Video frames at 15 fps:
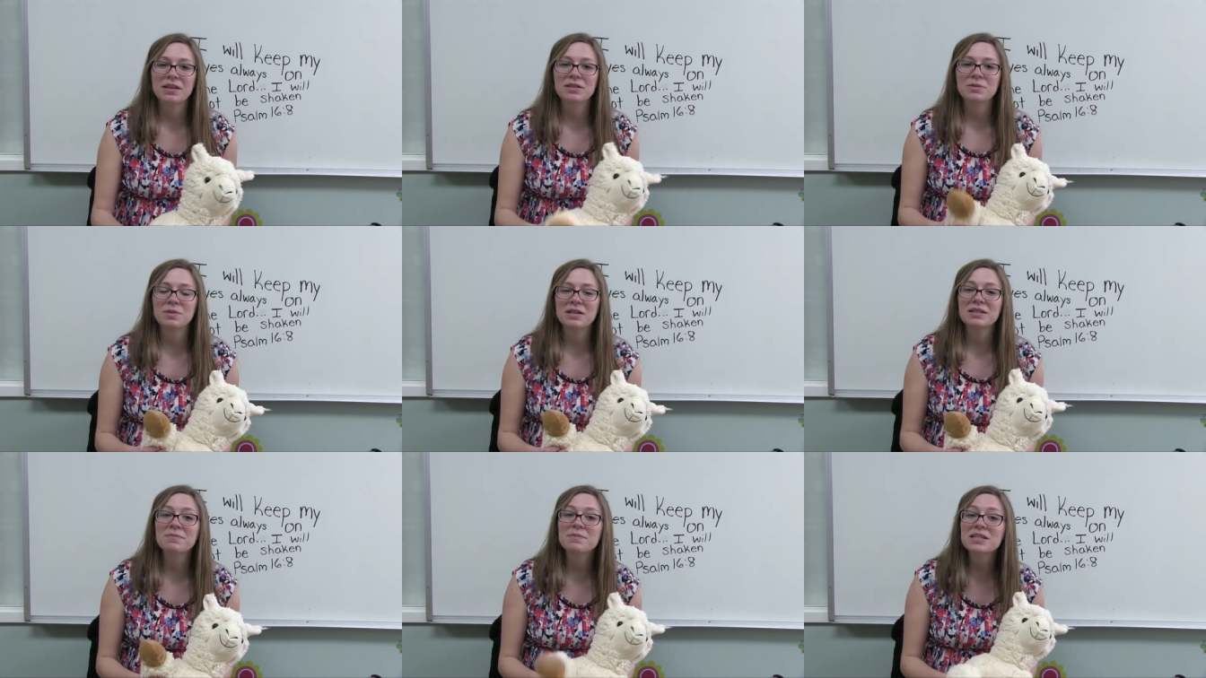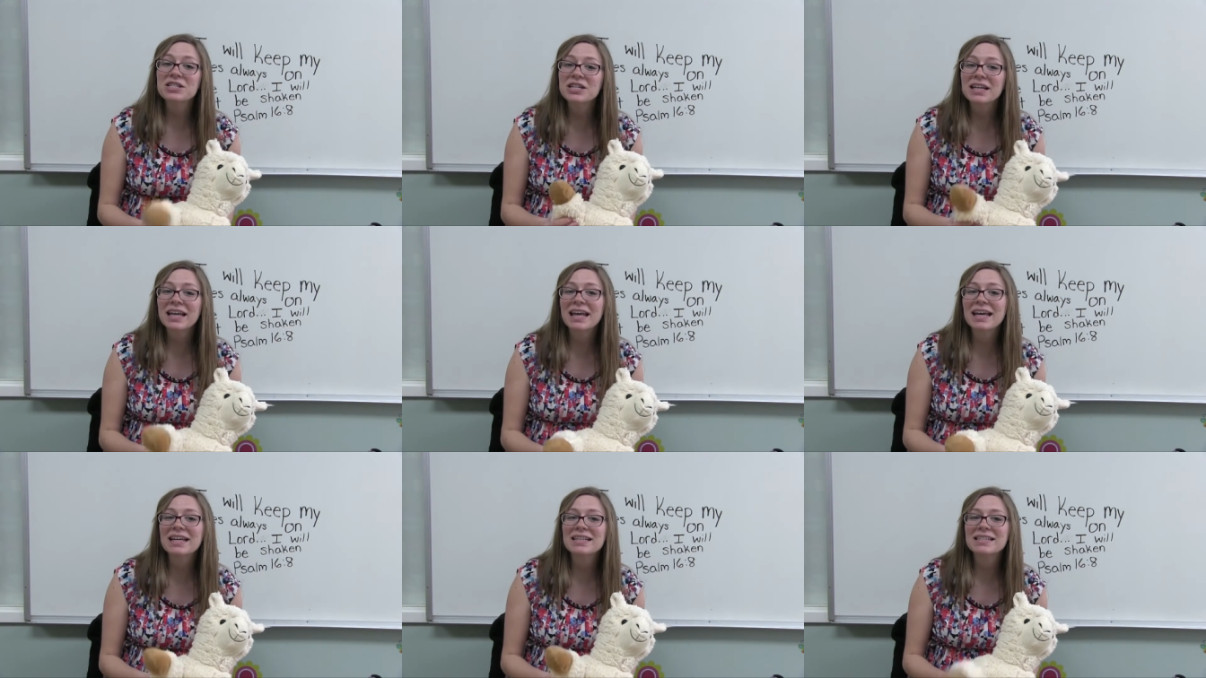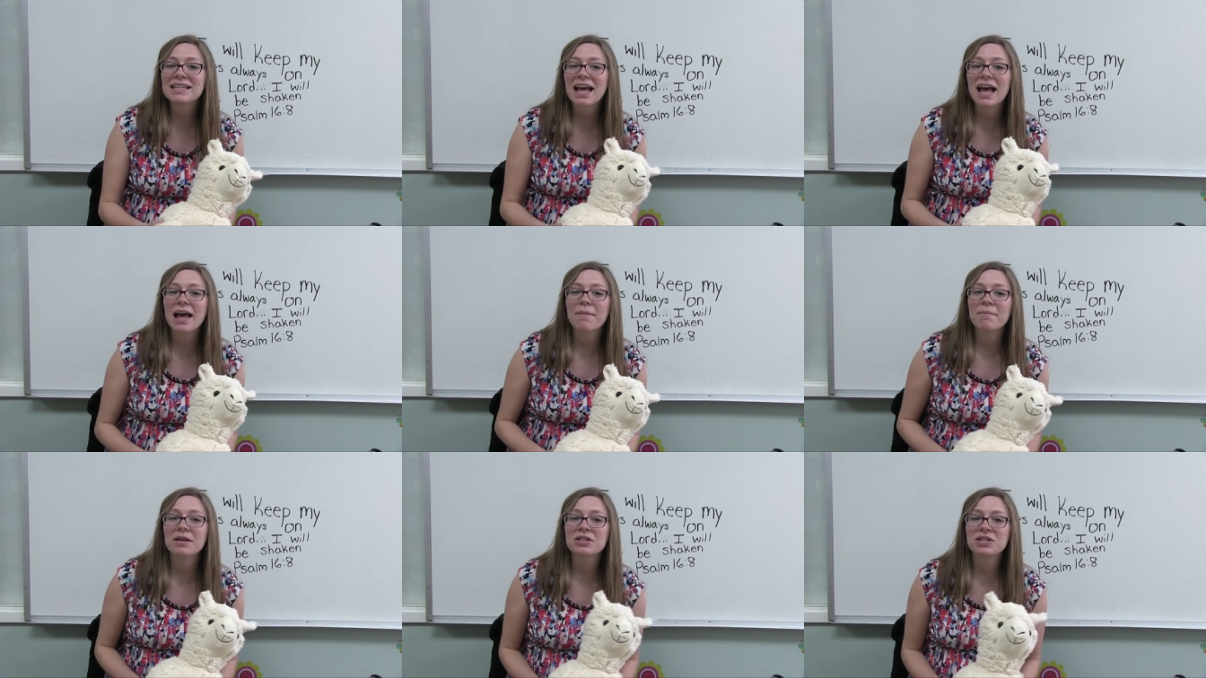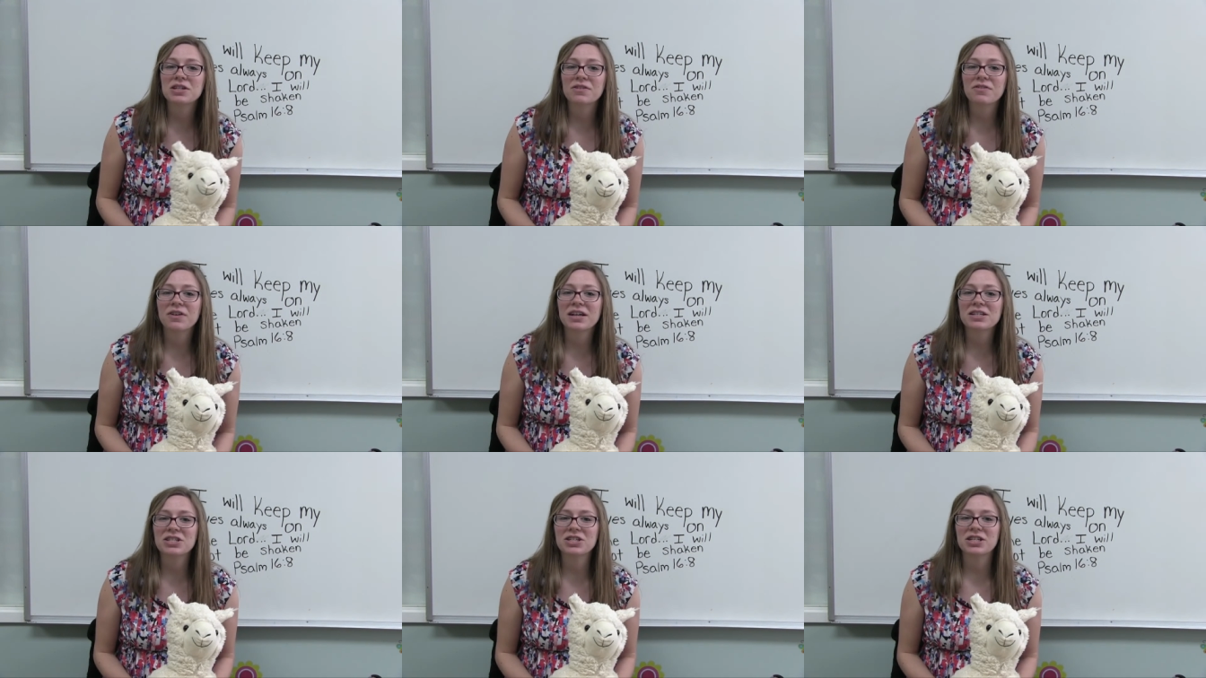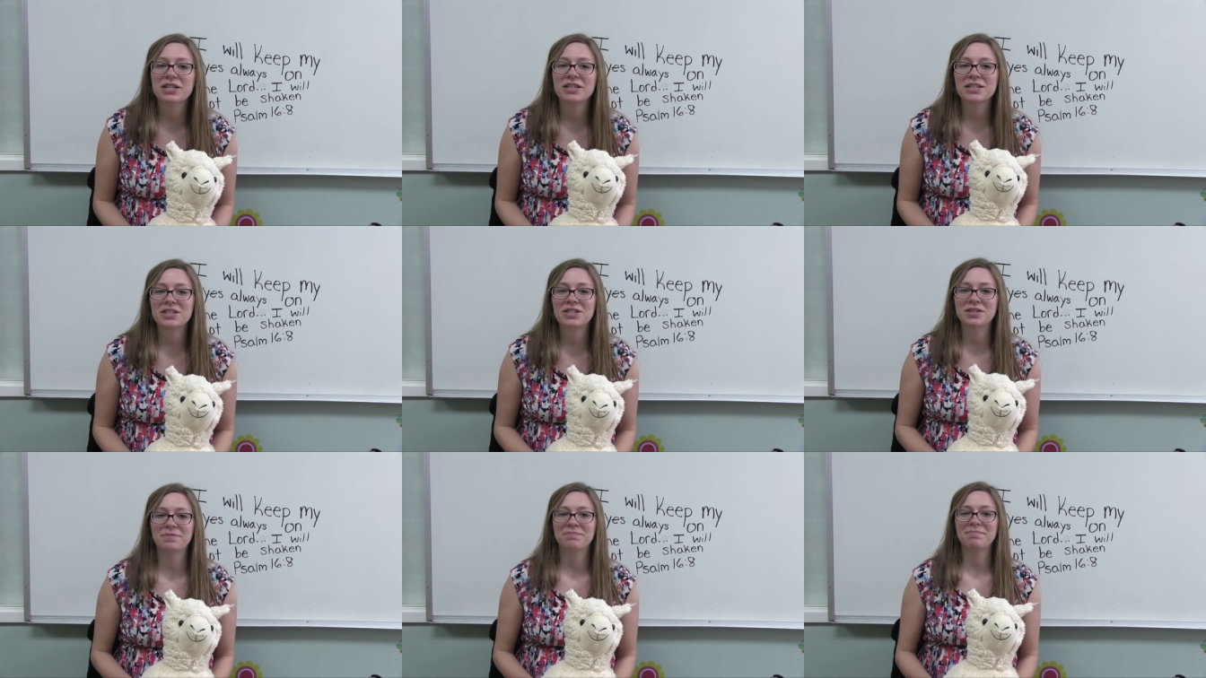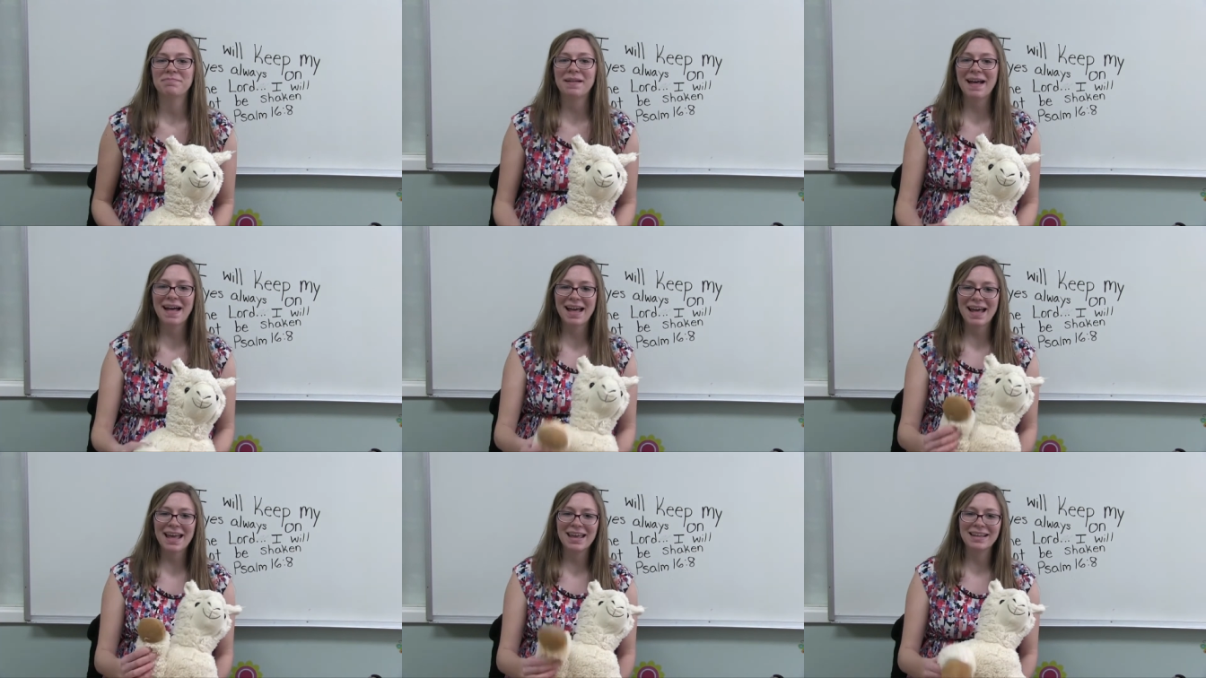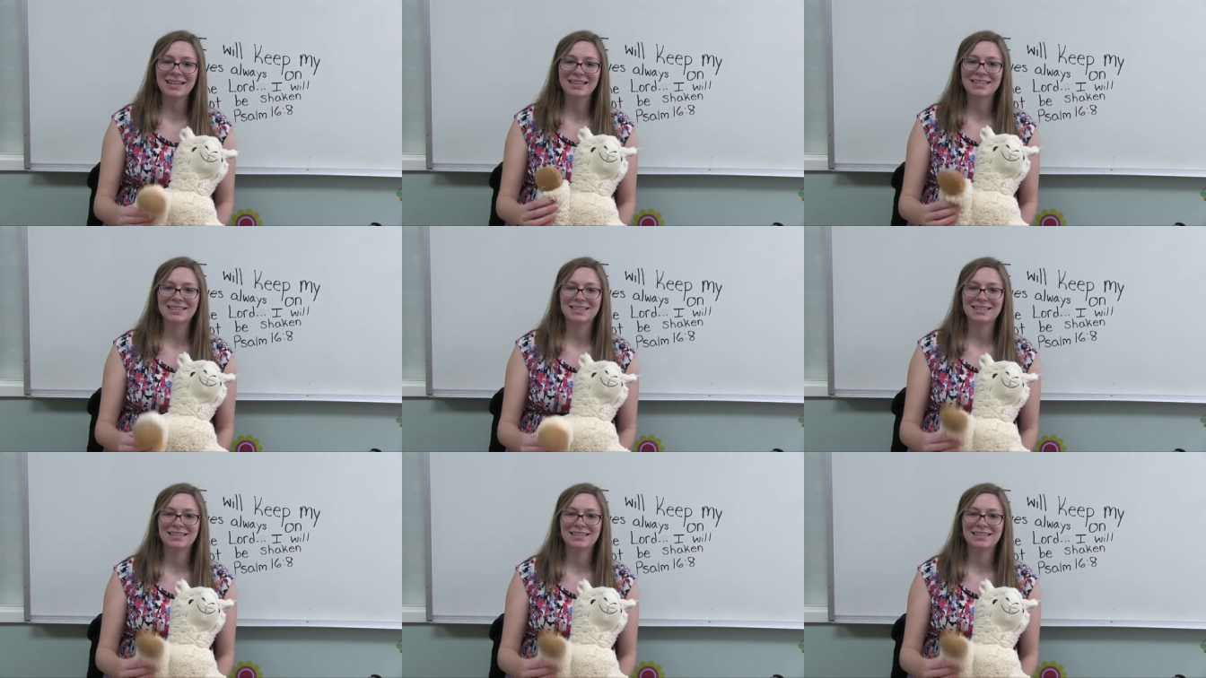This was Mission Kids at Mission of Grace Church. Bye.